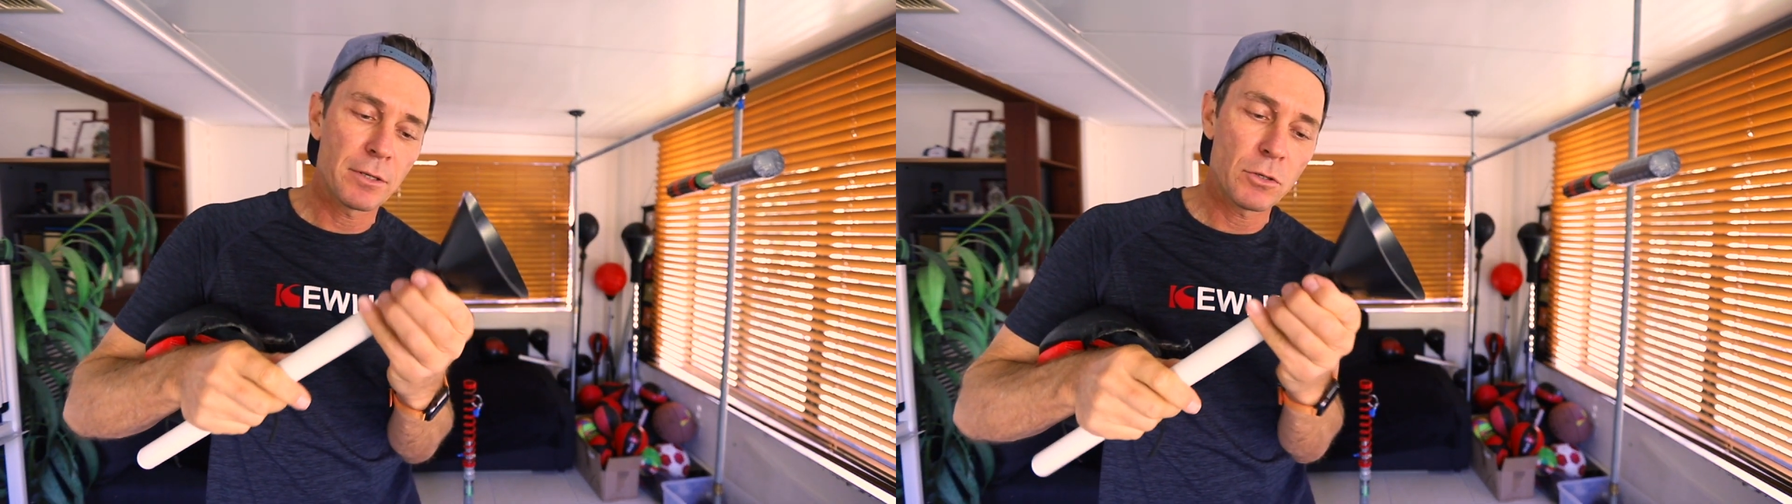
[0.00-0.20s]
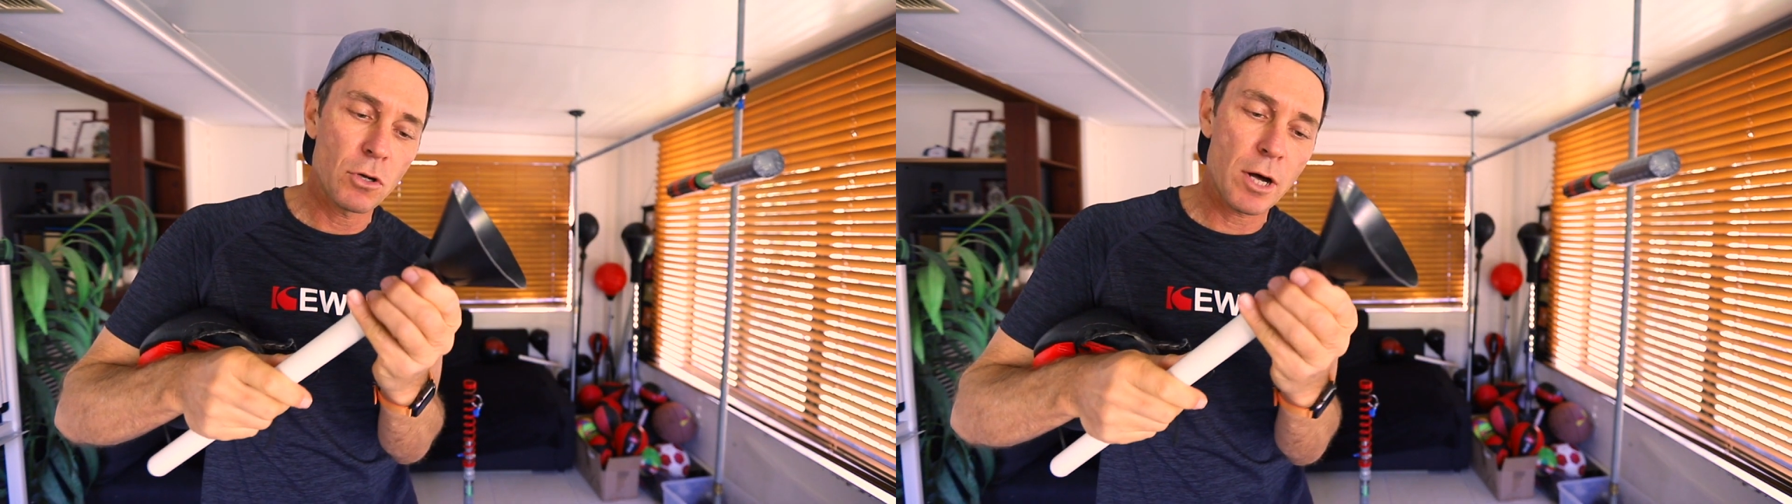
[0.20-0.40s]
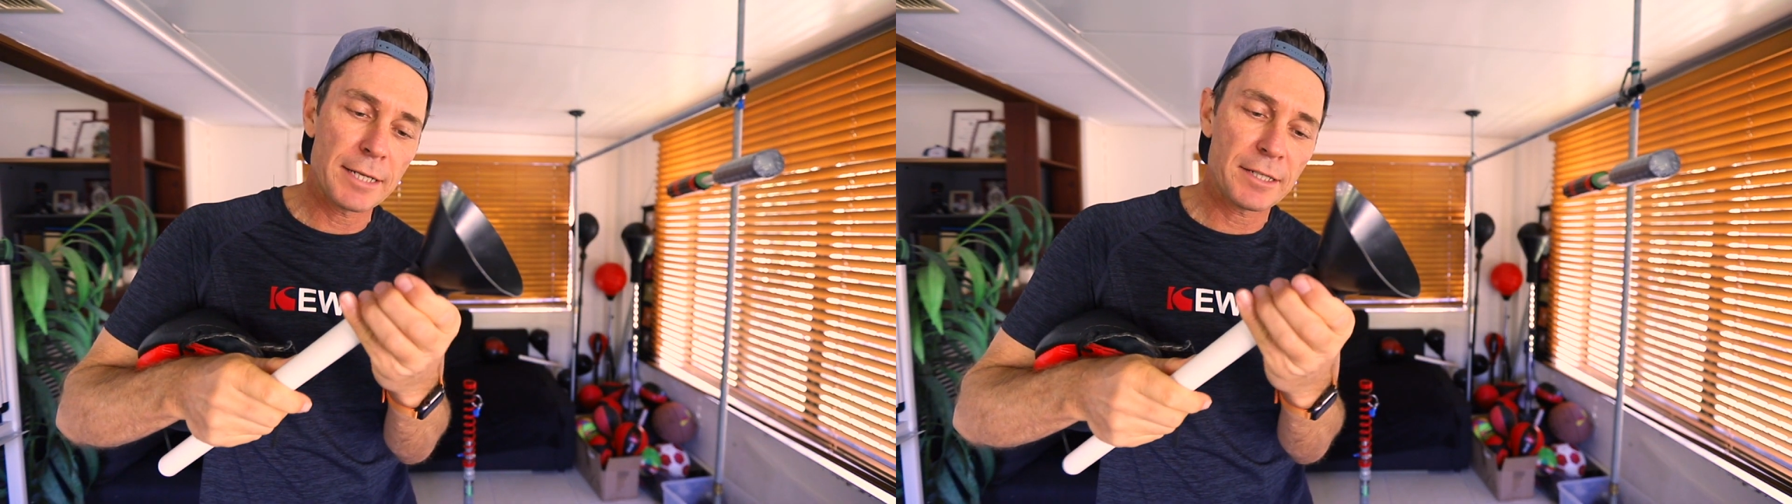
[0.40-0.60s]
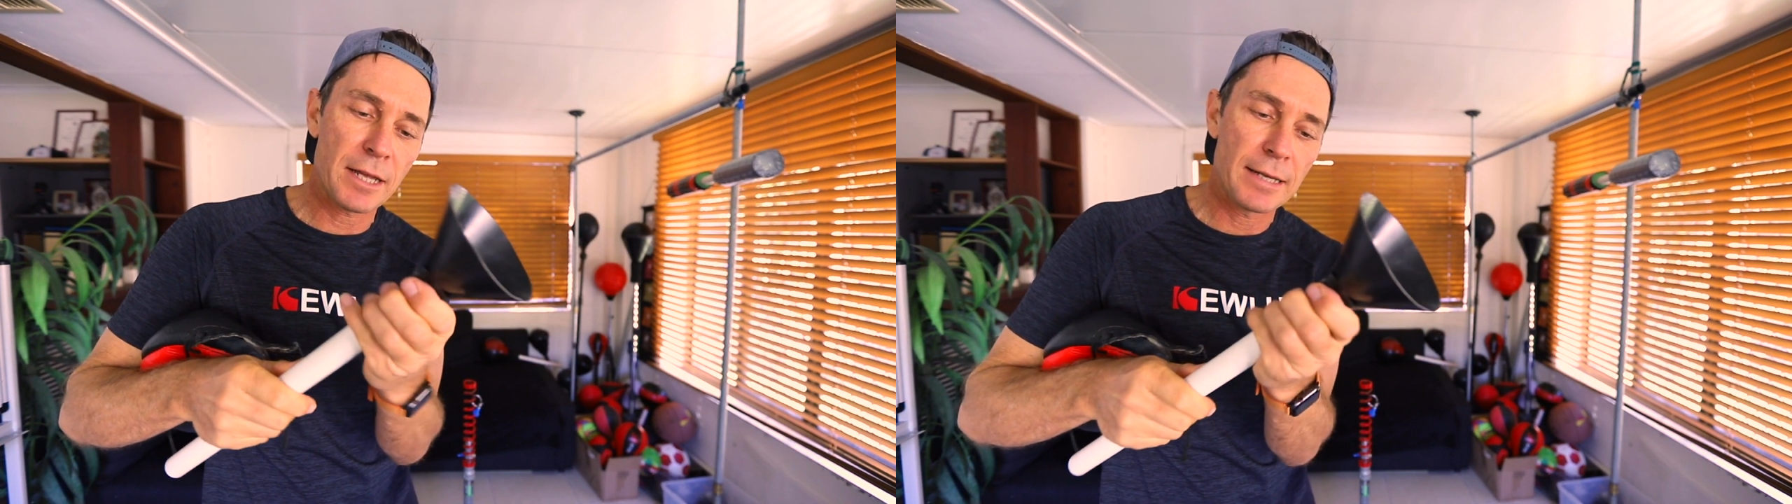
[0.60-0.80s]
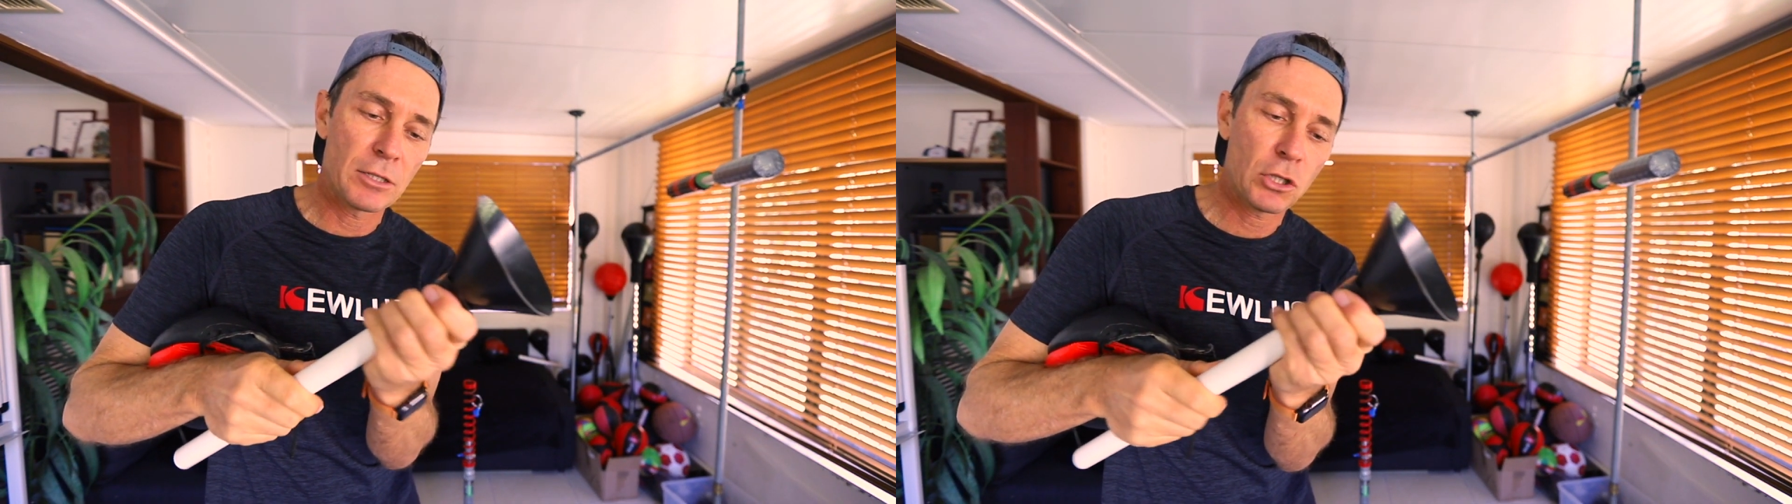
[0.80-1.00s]
nice
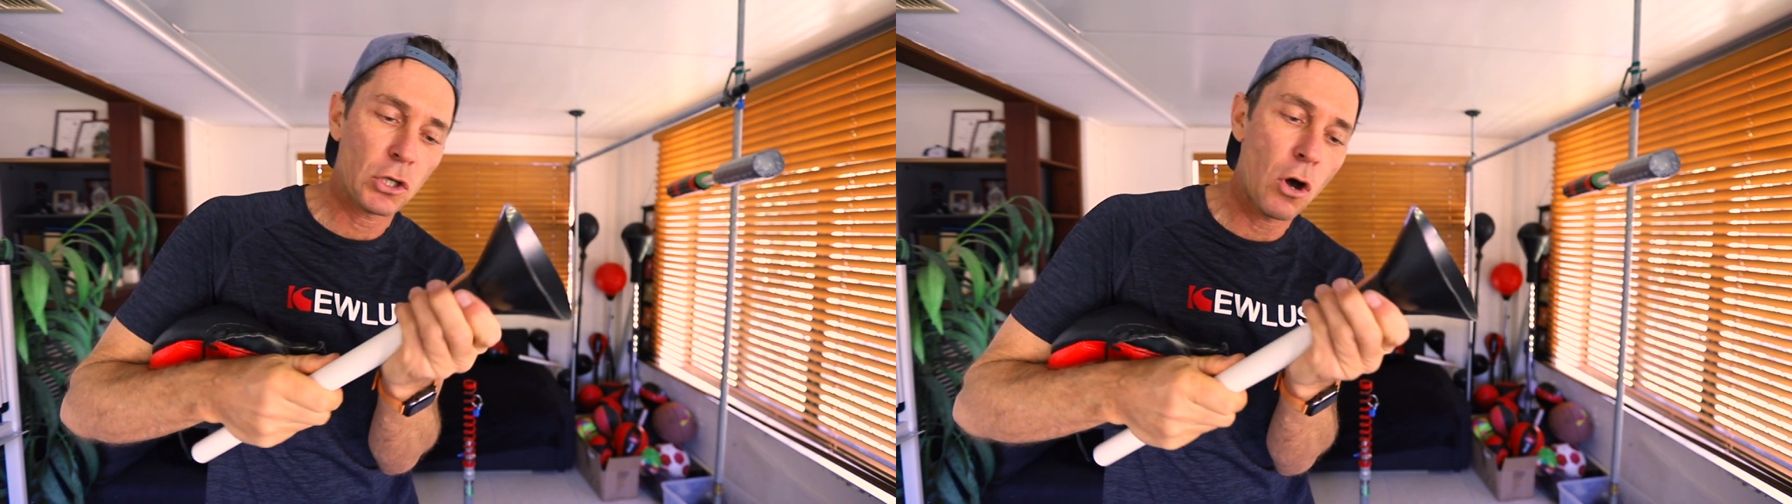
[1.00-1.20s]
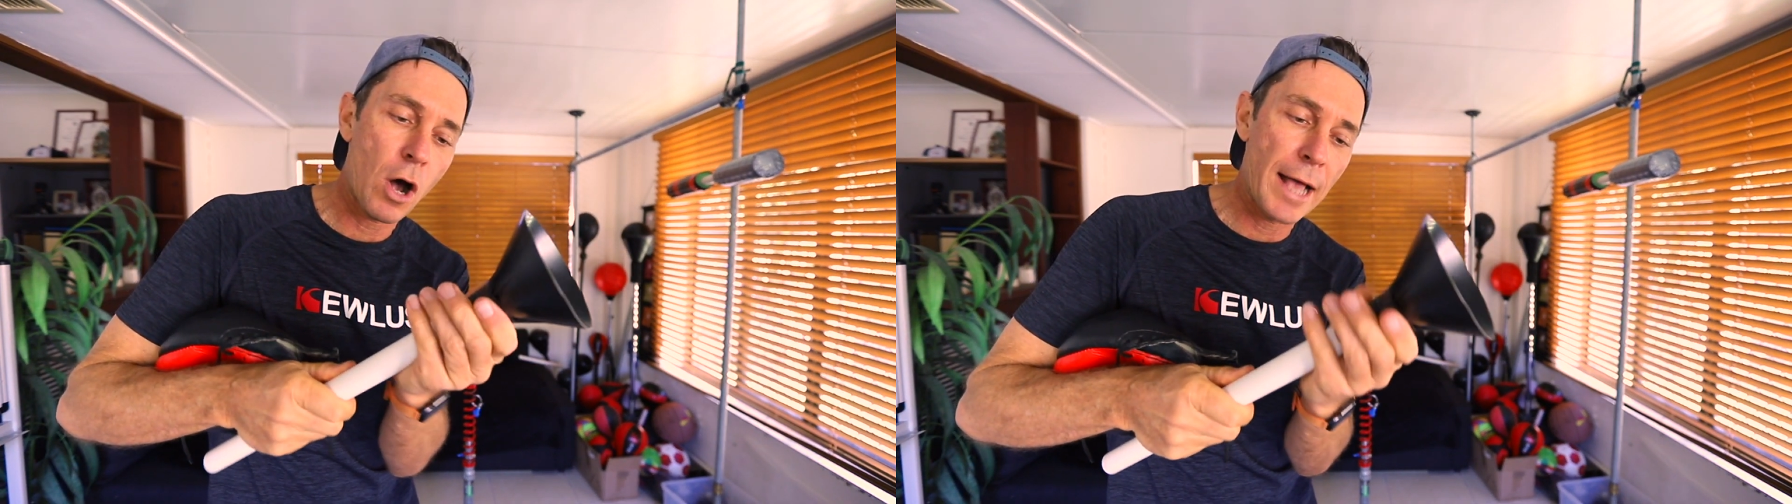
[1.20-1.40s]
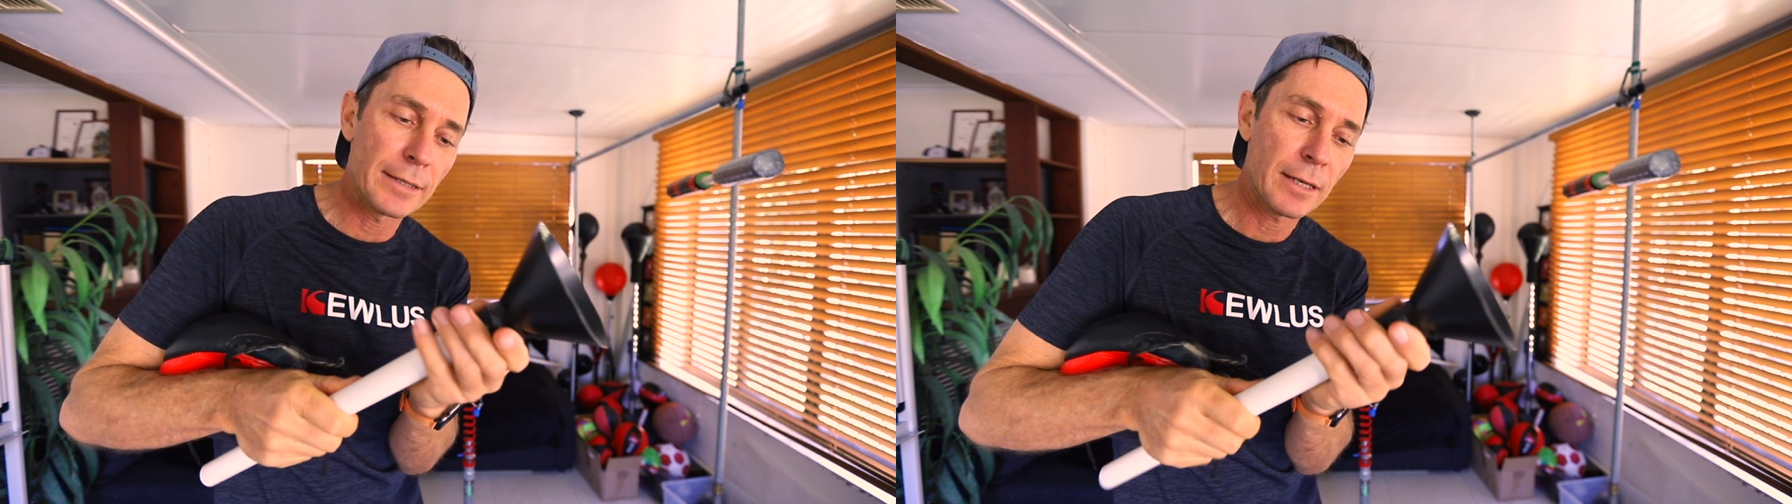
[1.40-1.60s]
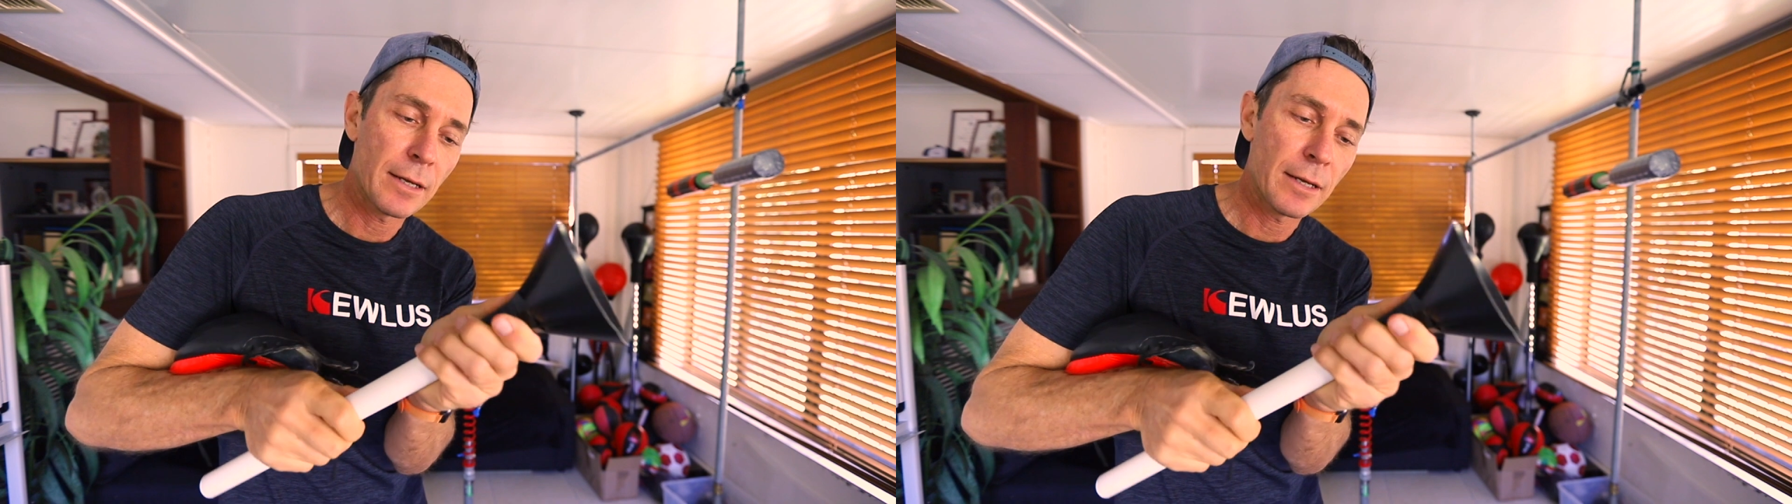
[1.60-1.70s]
and tight.